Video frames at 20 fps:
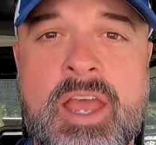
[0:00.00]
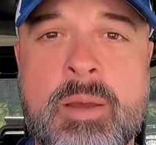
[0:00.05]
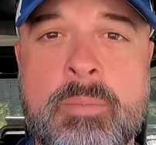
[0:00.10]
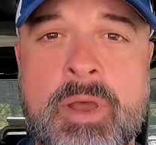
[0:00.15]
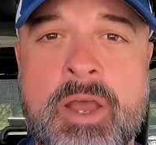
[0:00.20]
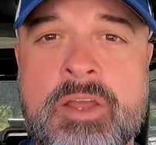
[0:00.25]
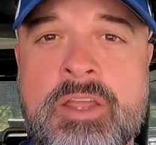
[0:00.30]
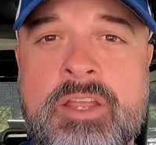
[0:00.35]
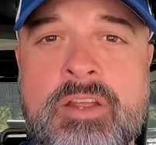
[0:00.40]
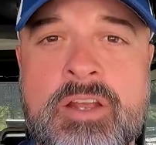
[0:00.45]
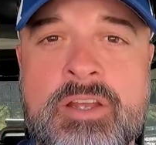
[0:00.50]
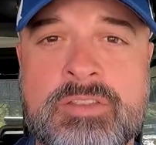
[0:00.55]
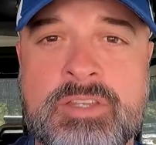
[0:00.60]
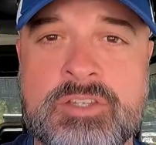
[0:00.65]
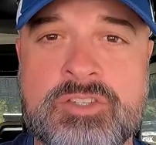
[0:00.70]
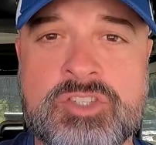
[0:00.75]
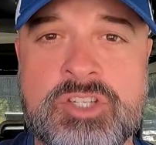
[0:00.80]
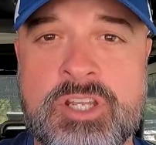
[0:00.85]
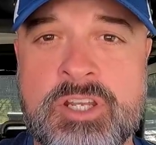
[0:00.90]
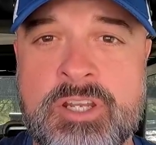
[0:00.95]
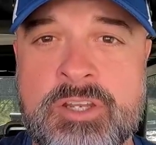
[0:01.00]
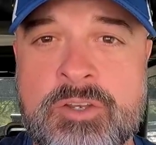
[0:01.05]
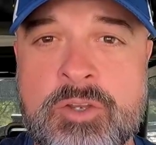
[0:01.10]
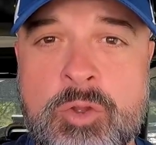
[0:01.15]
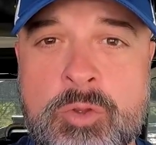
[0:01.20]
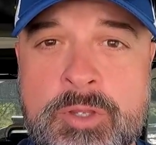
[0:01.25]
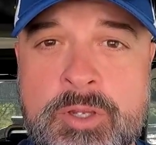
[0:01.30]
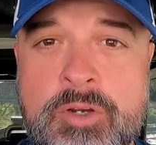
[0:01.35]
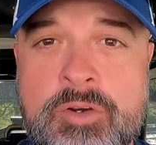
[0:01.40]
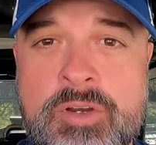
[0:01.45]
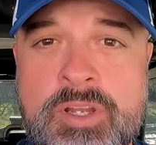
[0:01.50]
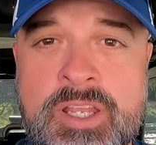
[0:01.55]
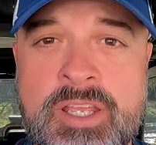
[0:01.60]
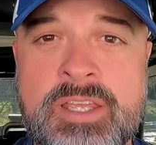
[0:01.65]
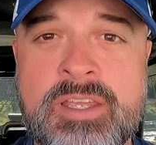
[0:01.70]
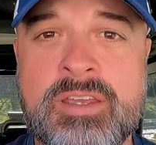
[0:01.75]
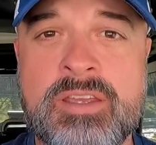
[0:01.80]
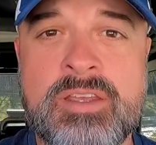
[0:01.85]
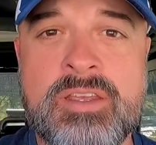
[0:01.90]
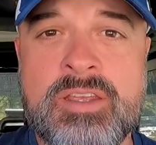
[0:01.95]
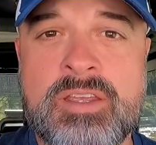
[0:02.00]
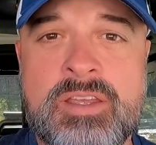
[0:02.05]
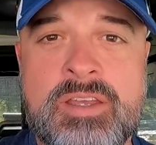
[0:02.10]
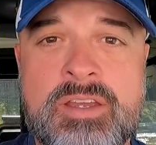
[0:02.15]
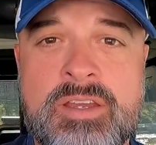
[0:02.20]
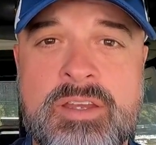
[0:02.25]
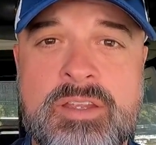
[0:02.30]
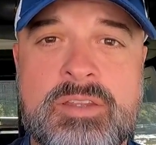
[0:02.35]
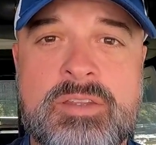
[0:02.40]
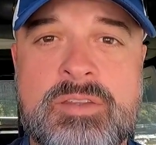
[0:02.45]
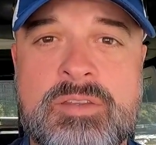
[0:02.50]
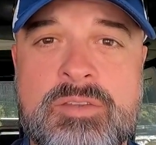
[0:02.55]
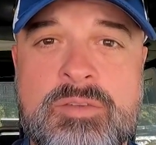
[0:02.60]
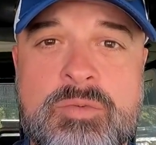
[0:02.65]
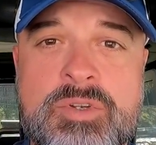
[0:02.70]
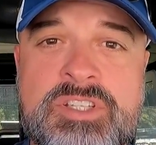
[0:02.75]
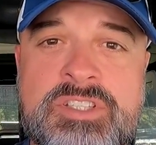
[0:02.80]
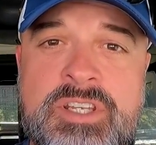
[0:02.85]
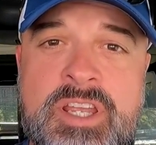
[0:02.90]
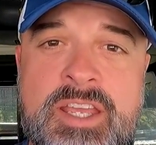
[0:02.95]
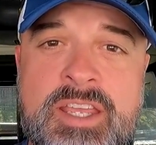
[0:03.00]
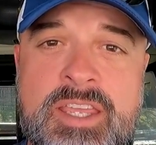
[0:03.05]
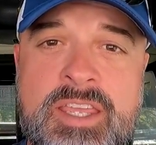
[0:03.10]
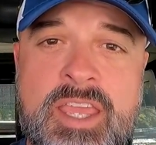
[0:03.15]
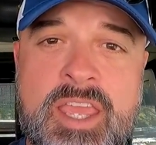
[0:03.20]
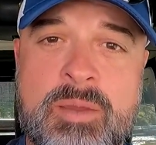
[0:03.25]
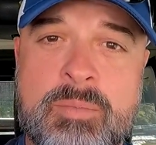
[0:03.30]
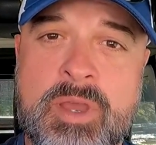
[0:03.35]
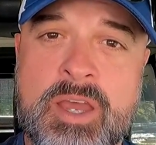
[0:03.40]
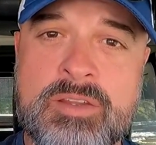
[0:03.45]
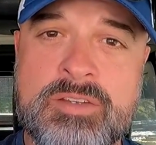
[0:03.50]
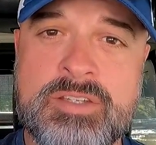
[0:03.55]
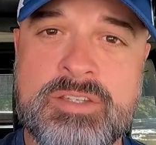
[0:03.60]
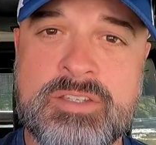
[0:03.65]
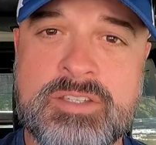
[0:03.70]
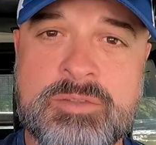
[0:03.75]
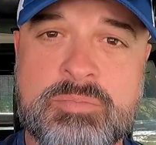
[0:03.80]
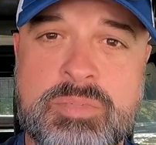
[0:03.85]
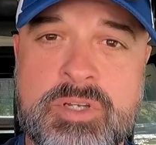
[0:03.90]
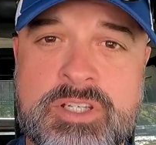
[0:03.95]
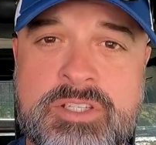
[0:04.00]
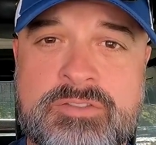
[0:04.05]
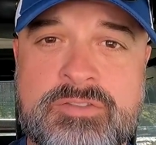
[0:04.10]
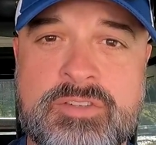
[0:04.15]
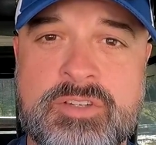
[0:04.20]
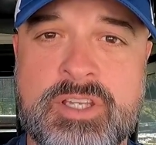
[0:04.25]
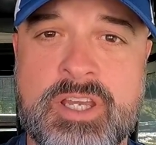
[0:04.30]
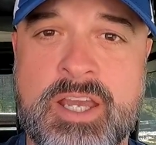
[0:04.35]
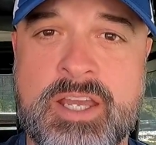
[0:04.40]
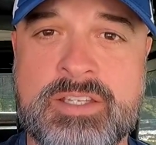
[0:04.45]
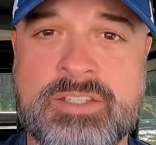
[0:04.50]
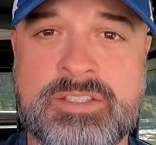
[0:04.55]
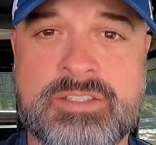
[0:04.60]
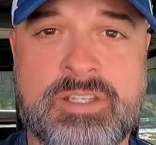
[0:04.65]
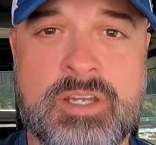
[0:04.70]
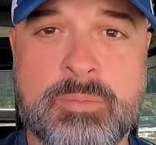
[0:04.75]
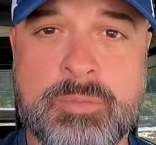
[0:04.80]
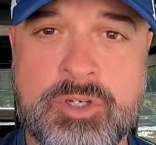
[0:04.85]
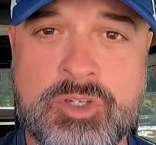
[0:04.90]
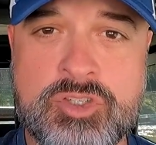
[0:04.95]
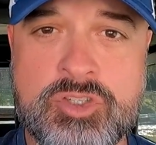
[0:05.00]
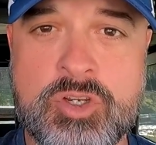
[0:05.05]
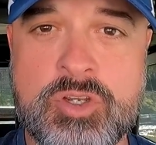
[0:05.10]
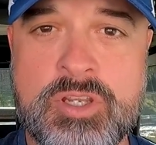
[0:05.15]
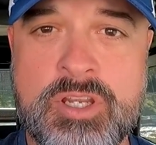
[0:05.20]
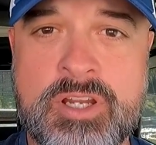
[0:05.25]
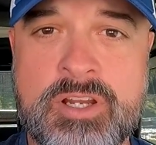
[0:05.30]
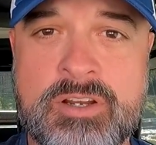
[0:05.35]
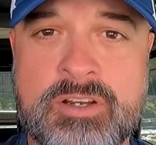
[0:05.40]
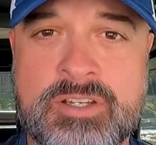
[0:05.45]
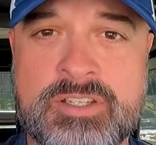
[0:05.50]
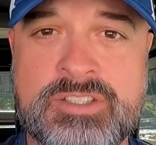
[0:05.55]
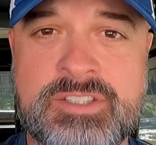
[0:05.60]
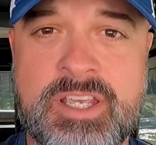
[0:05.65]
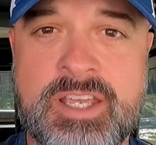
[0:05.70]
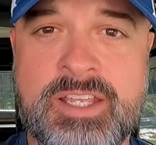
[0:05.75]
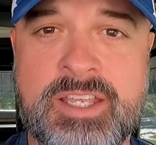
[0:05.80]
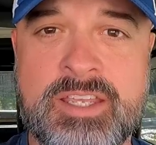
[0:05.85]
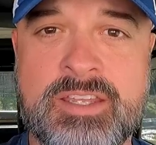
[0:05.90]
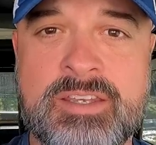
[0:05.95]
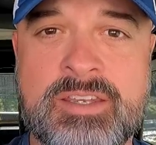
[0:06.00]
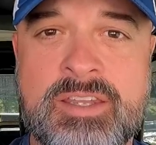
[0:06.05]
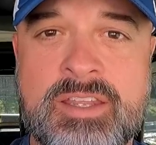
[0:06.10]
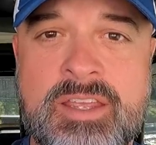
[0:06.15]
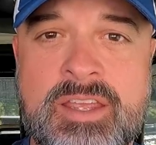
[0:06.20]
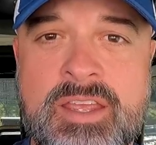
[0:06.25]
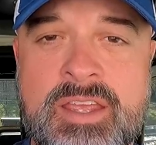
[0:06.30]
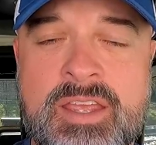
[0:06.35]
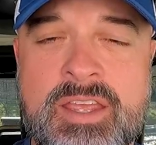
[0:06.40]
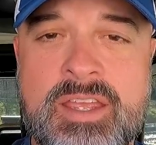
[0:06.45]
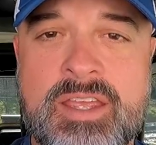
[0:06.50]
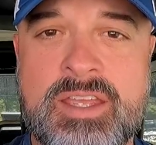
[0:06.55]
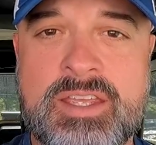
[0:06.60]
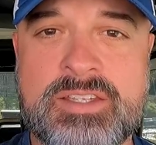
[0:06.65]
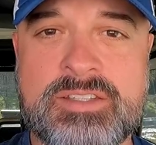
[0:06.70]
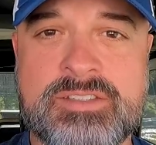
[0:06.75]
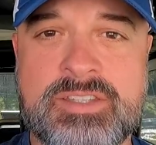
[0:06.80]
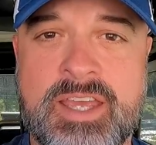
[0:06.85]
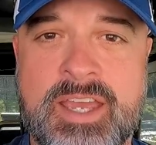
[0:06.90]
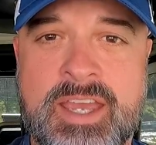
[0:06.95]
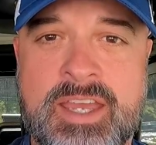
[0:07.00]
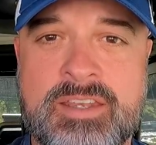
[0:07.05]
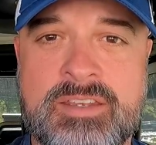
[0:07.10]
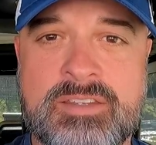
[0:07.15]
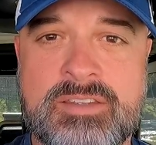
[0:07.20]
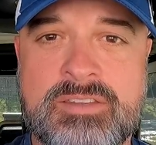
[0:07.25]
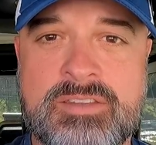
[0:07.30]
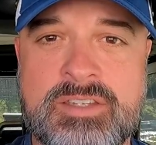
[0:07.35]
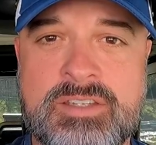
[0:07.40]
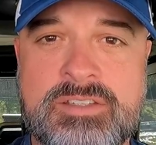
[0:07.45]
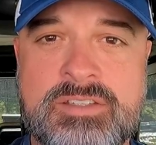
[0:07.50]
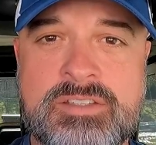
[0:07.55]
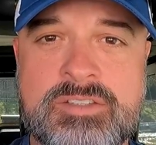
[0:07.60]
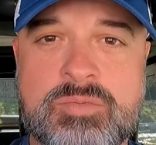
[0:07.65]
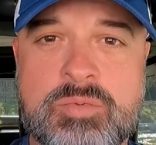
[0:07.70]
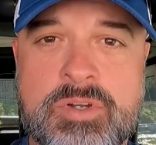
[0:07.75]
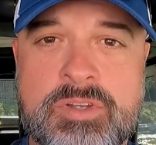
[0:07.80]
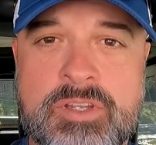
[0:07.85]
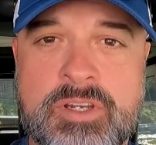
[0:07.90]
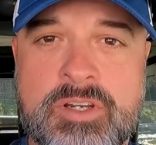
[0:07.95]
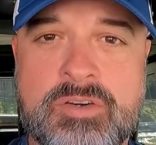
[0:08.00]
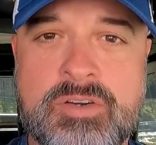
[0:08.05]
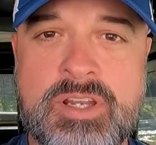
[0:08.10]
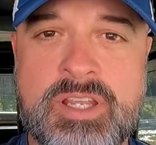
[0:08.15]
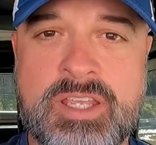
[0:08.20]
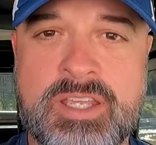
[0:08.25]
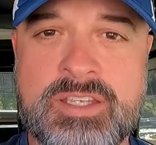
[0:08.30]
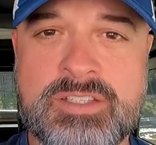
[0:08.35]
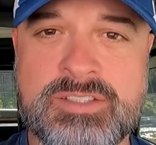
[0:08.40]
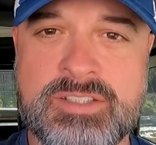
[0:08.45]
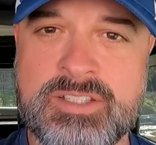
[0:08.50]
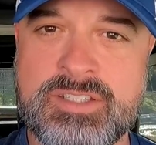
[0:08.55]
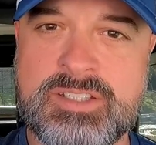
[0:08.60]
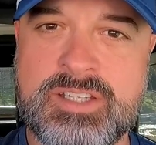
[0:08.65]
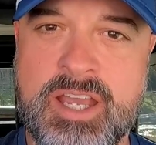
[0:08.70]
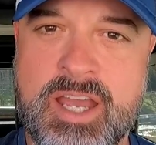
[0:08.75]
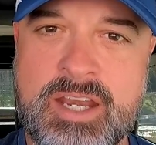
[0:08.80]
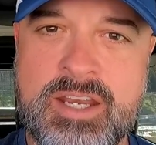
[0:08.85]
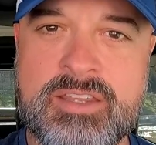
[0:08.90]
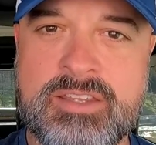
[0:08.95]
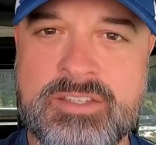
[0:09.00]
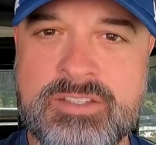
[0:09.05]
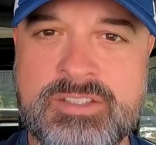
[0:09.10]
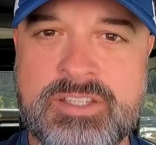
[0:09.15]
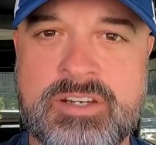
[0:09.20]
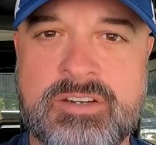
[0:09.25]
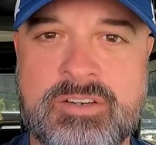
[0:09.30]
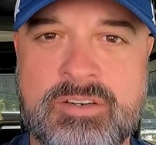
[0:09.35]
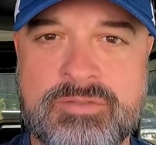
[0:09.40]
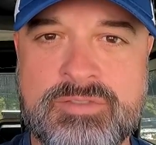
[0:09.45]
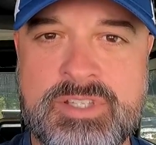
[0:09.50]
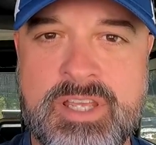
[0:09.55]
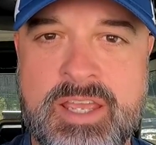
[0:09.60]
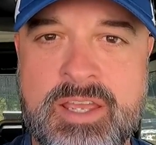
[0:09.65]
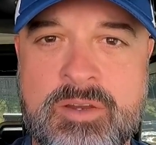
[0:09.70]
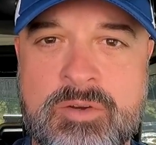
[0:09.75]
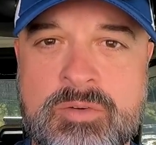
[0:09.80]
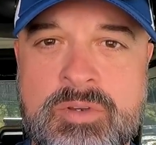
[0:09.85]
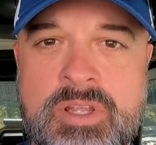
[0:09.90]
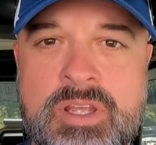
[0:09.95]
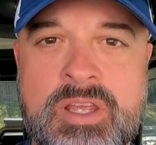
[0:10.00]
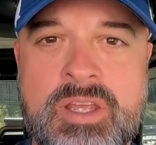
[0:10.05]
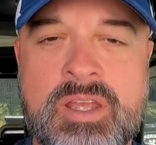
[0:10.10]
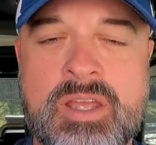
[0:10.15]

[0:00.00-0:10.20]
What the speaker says: I'm out here at the gin at Nolan Creek. The reason I came out to this place for you guys is, and I'm going to show you here in a second, is that this is where the creek is, and it's kind of the center of town.